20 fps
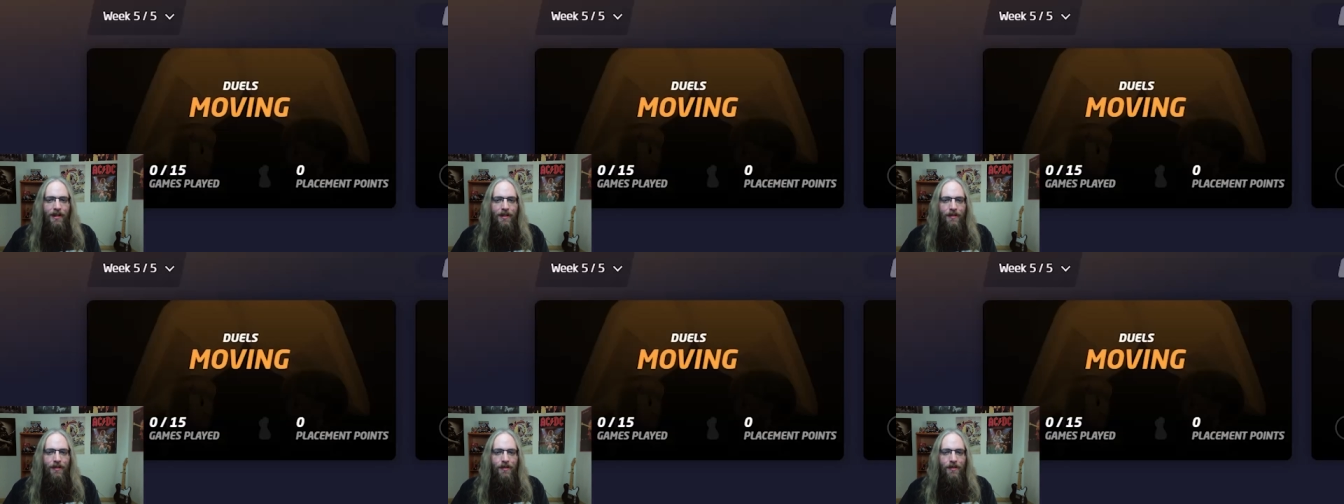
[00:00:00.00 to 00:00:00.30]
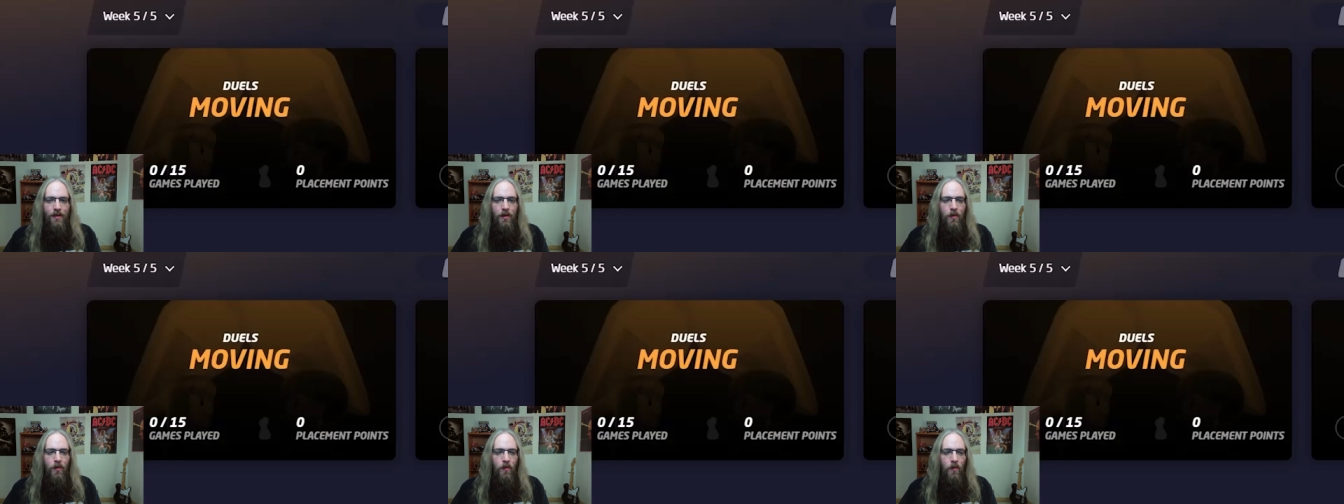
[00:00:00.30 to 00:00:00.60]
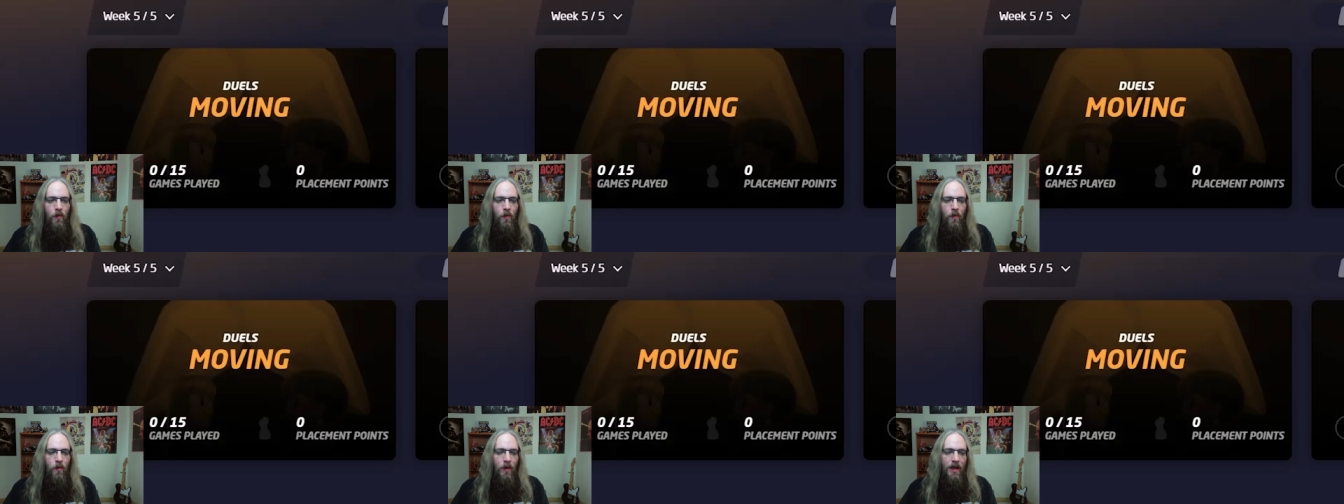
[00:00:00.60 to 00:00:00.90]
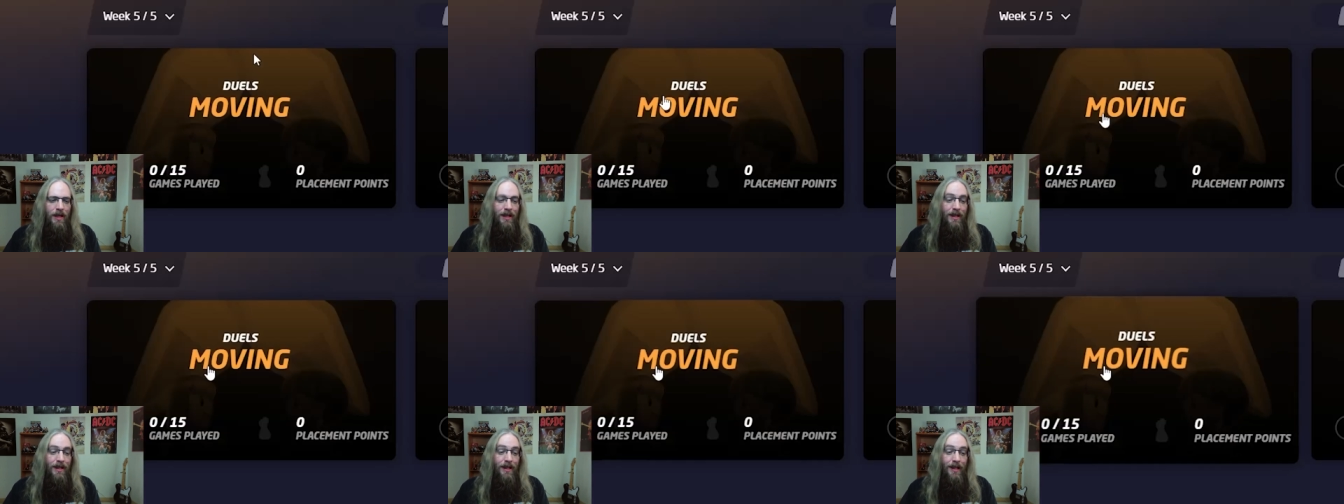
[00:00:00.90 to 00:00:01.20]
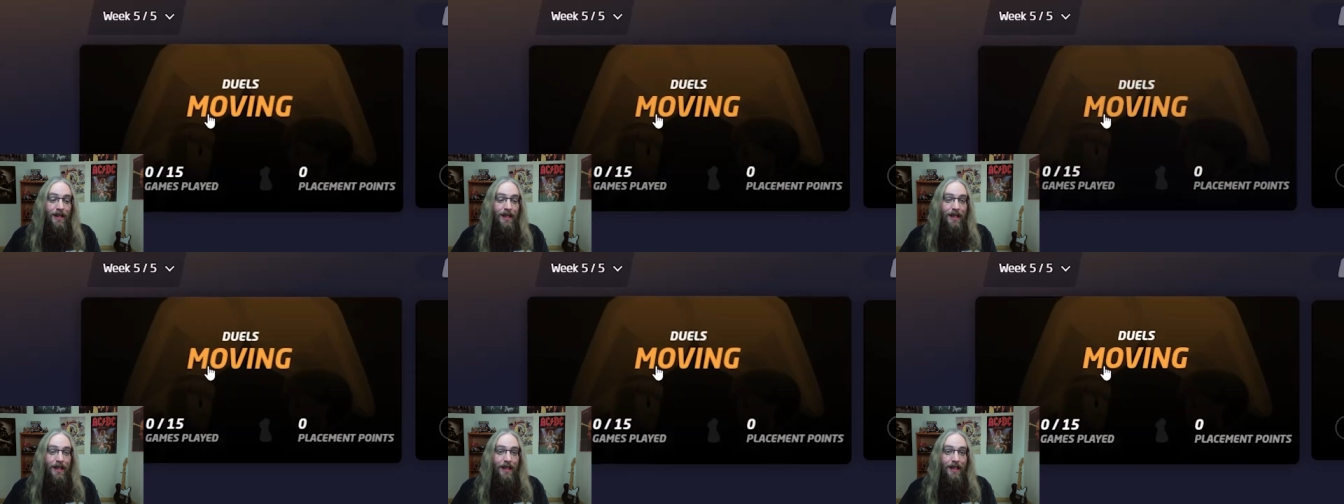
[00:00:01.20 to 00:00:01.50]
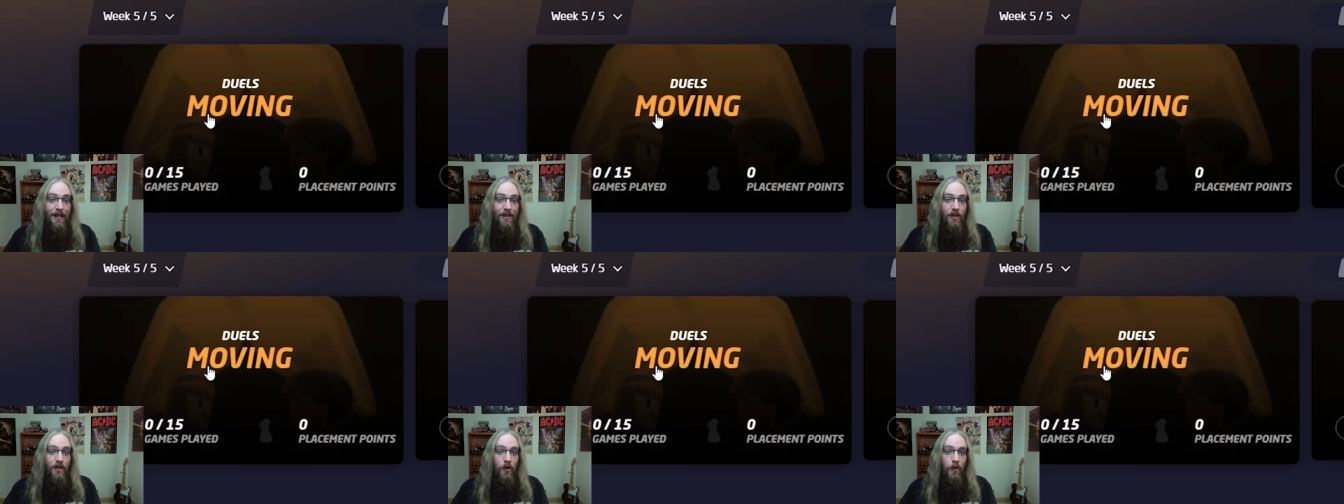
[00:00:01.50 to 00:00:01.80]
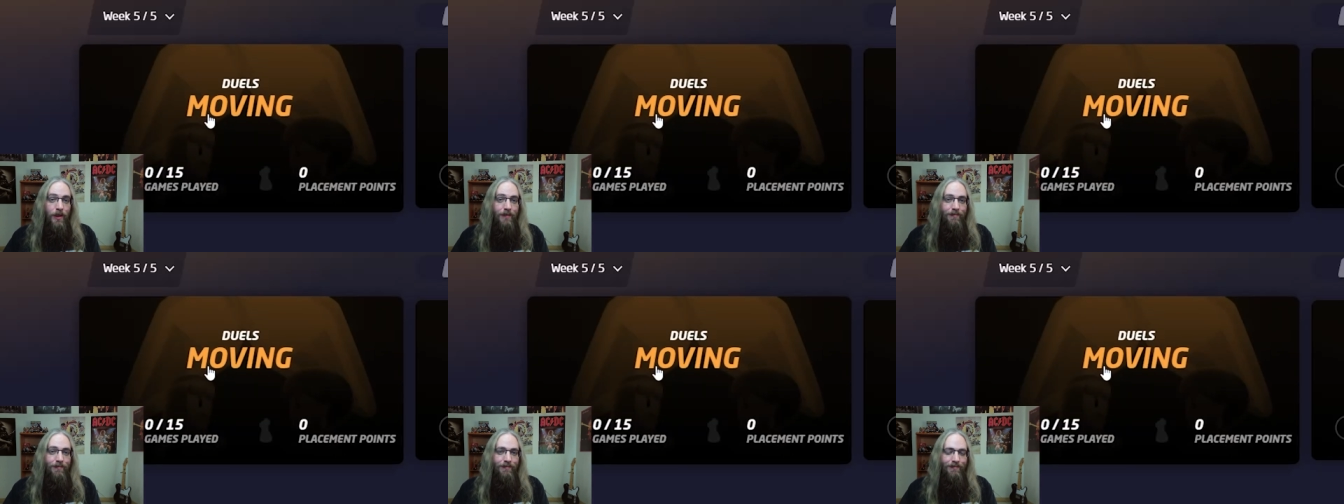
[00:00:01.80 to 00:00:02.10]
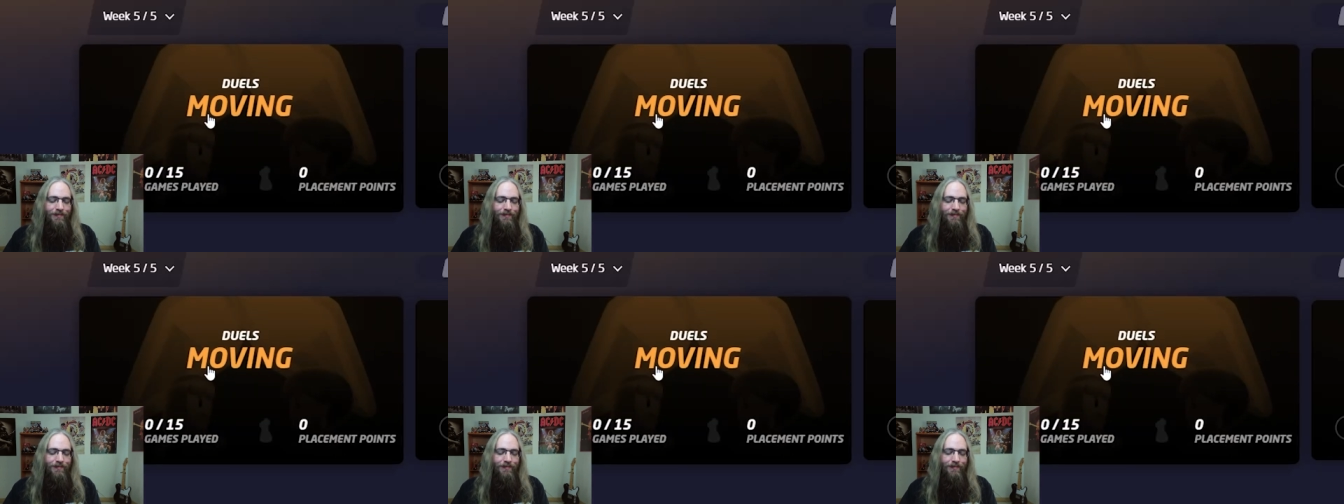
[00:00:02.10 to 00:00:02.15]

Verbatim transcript: so let's do it.